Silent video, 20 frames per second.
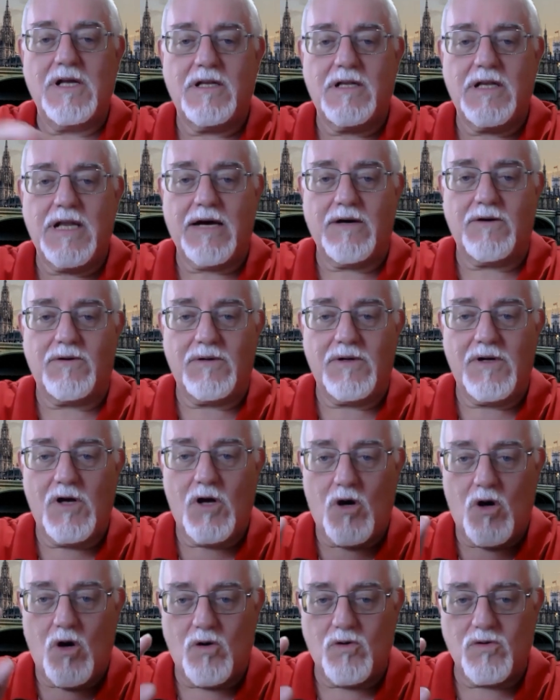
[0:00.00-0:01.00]
Now,
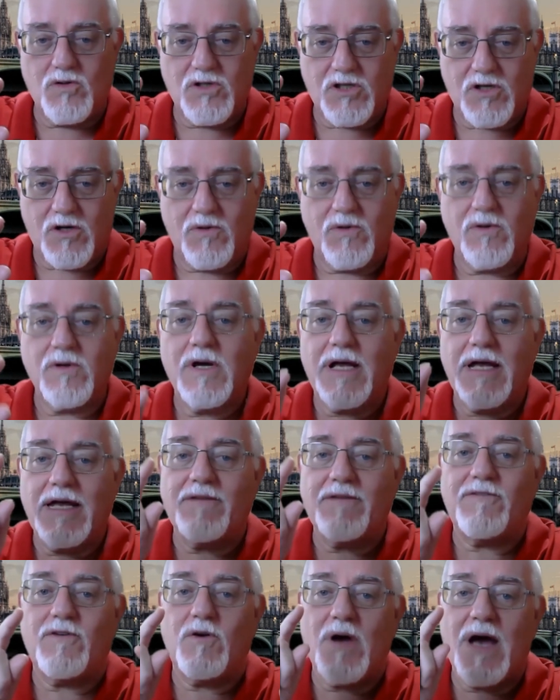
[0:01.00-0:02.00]
also,
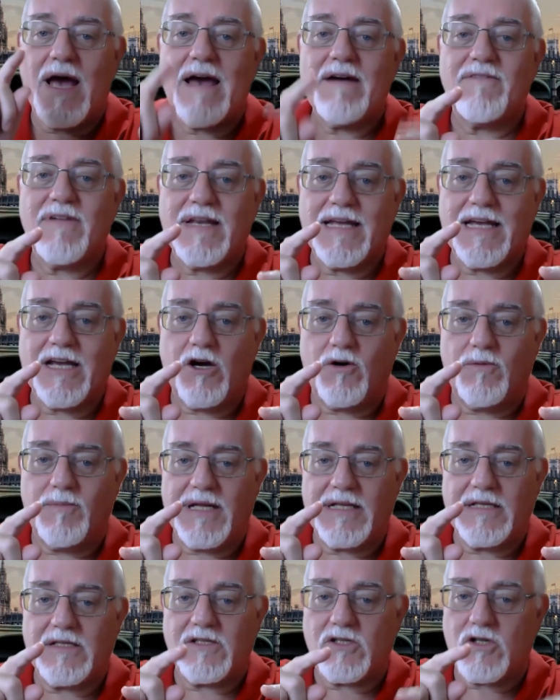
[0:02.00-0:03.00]
if you have any
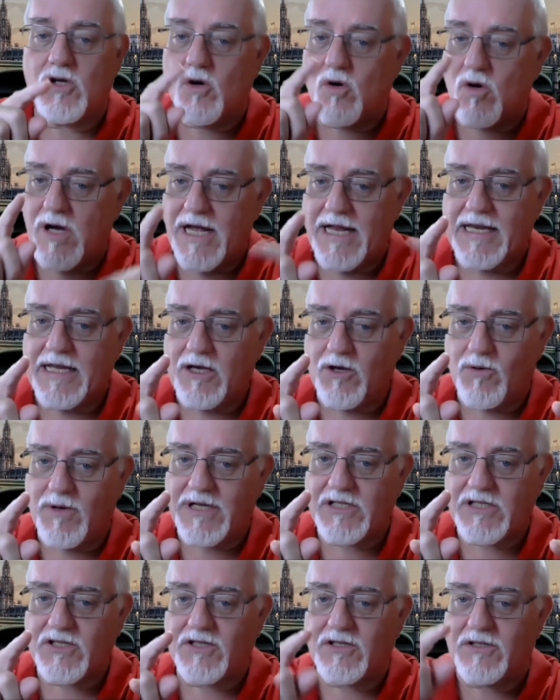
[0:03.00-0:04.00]
comments or any
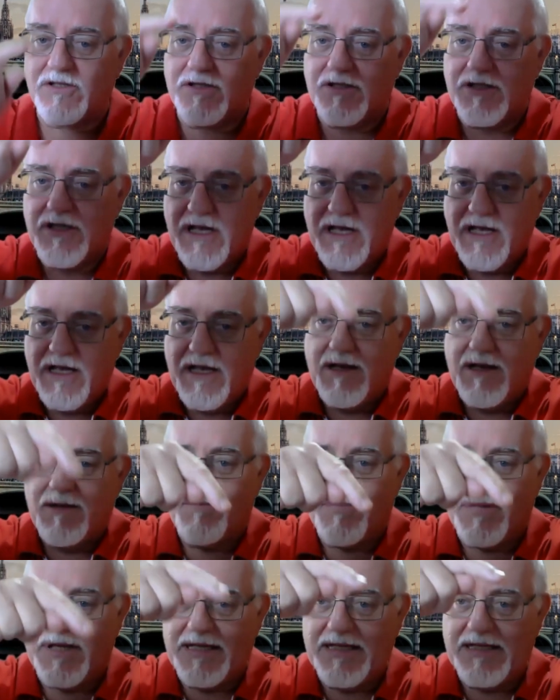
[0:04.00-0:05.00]
questions,
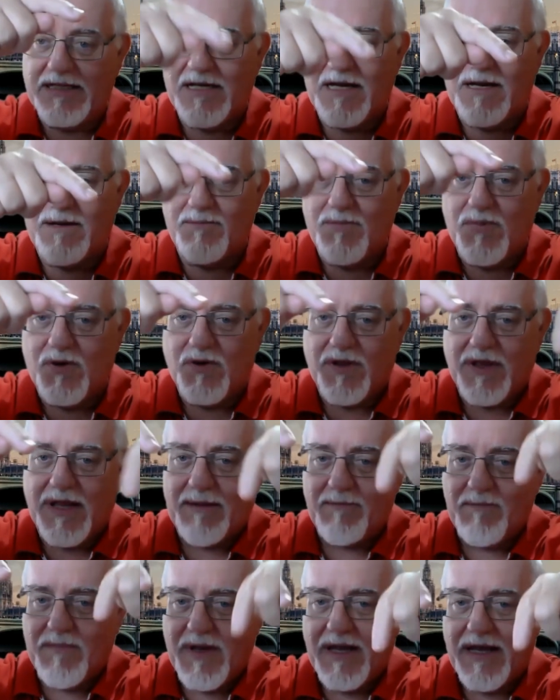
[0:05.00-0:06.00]
please put
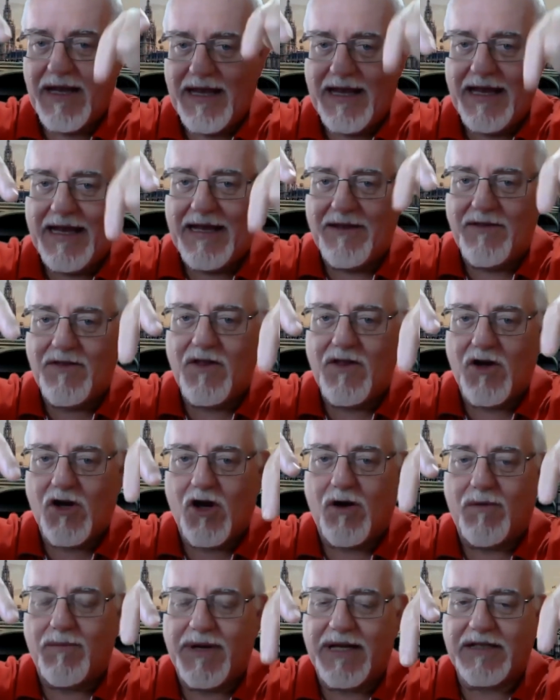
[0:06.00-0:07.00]
them in the
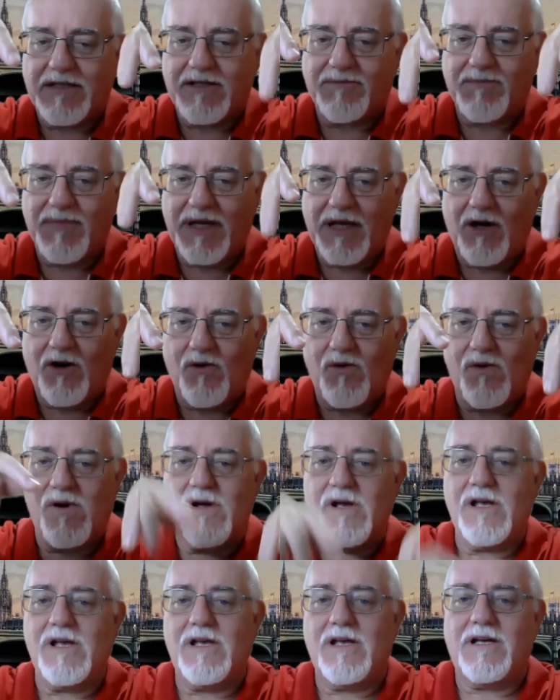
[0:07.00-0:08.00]
comments below,
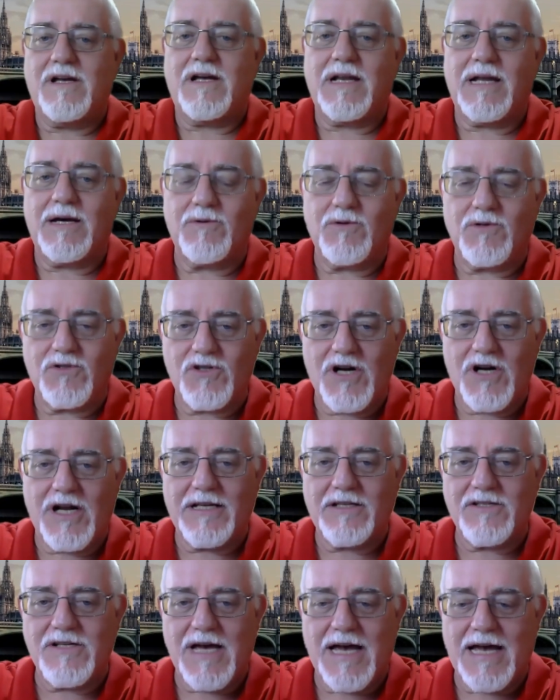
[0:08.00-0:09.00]
and I will try
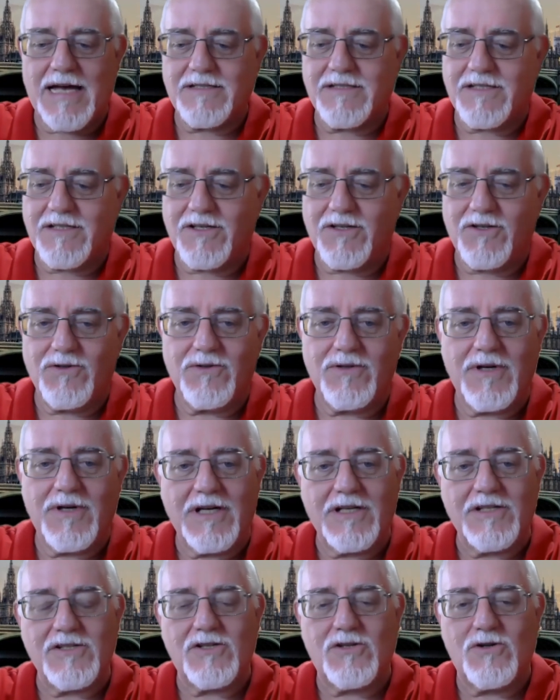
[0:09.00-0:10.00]
to answer you
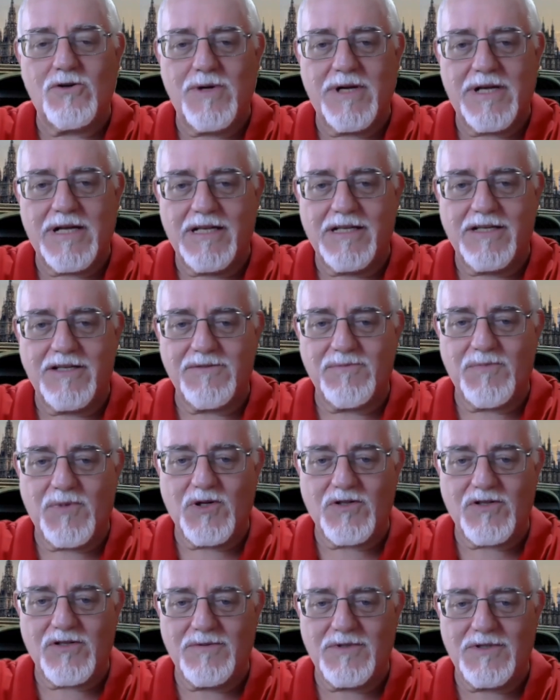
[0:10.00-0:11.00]
as quickly as
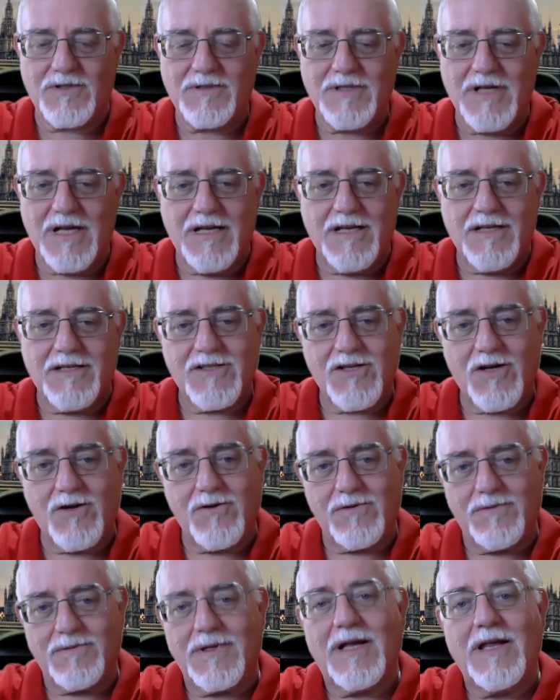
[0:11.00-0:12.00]
possible.
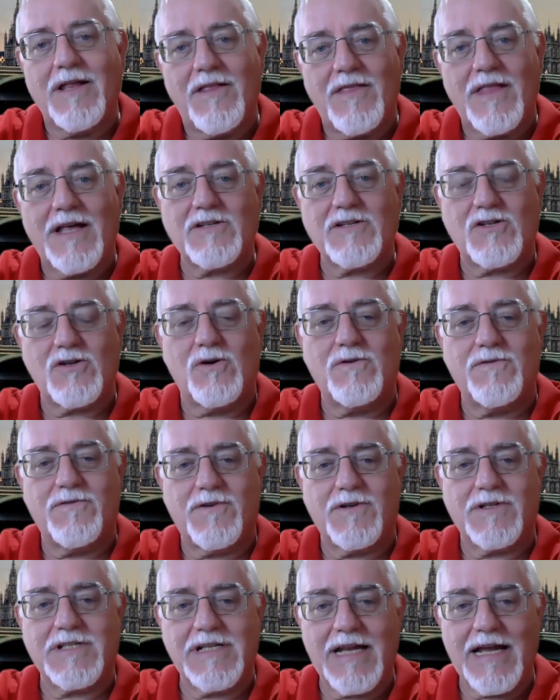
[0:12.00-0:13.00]
So that's all
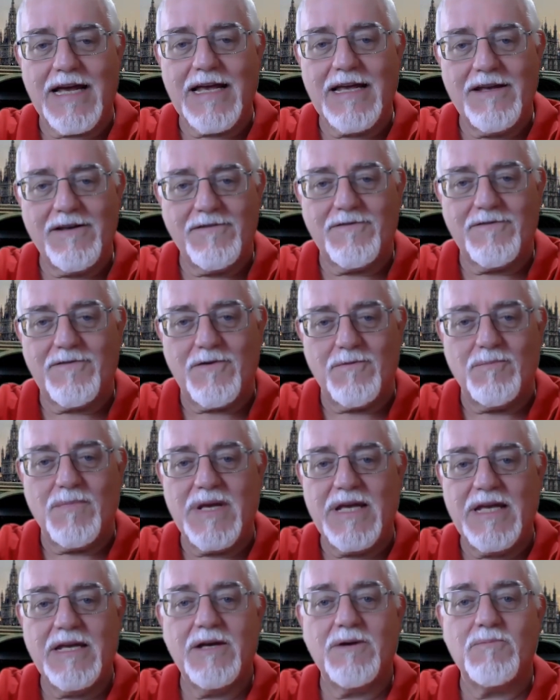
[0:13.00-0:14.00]
for today from
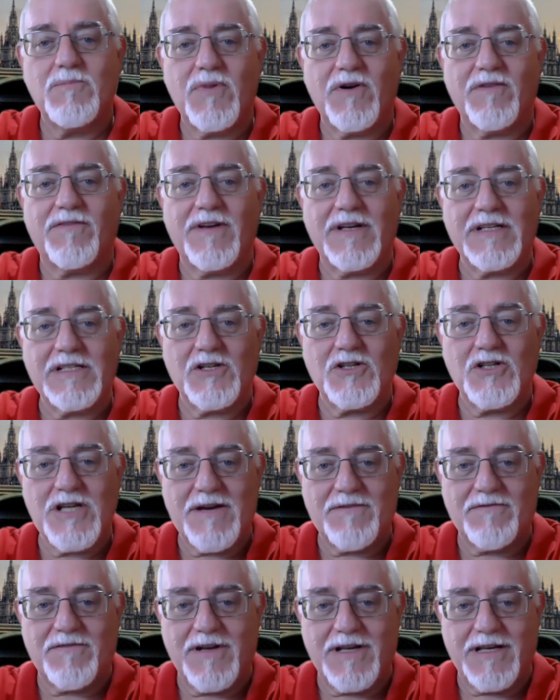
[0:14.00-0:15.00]
me, Professor
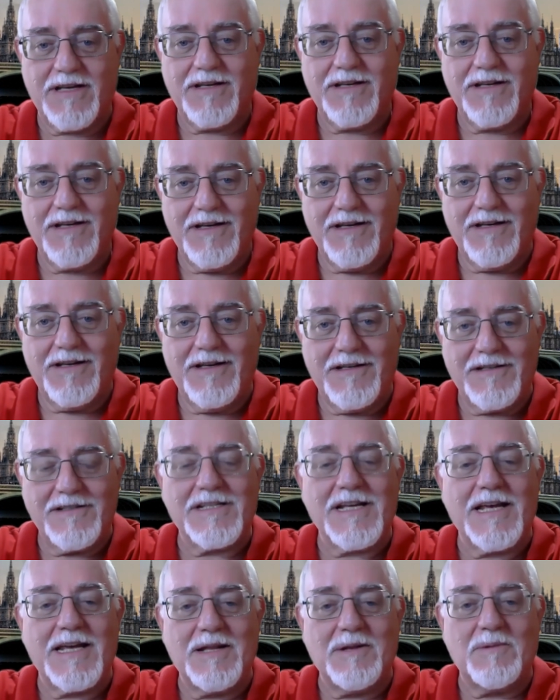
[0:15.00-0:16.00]
Geoffrey,
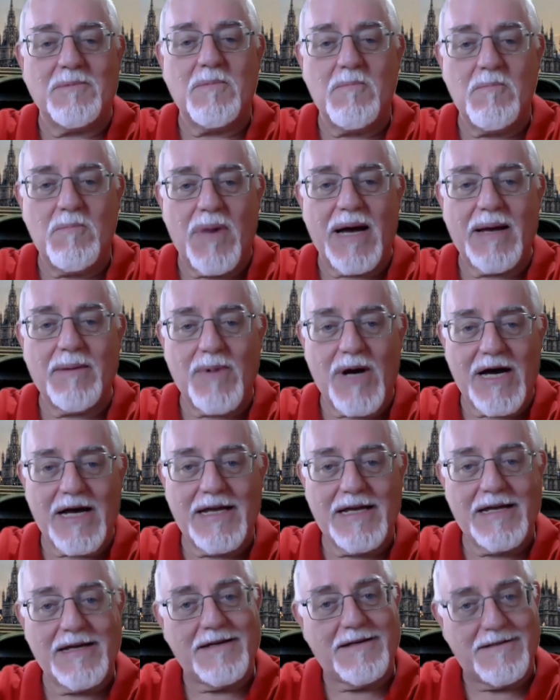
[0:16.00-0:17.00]
saying
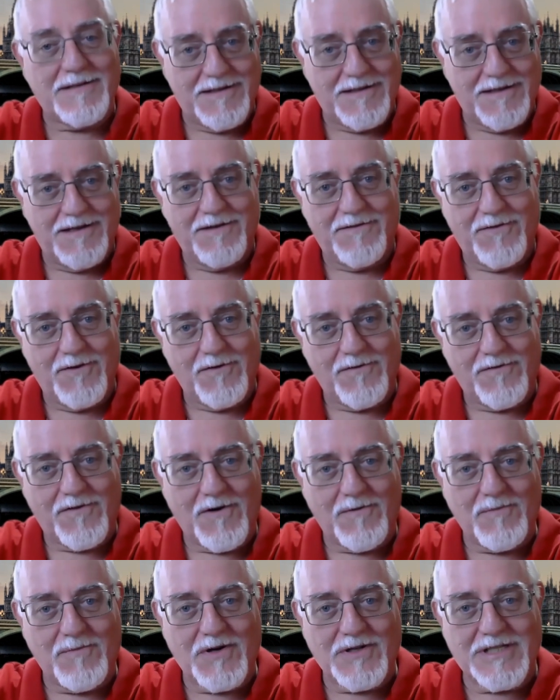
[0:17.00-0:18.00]
bye-bye if you're
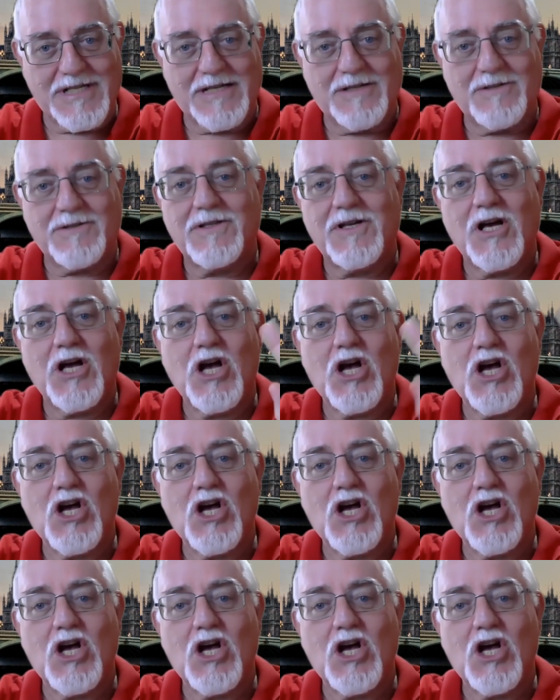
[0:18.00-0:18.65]
from Brazil.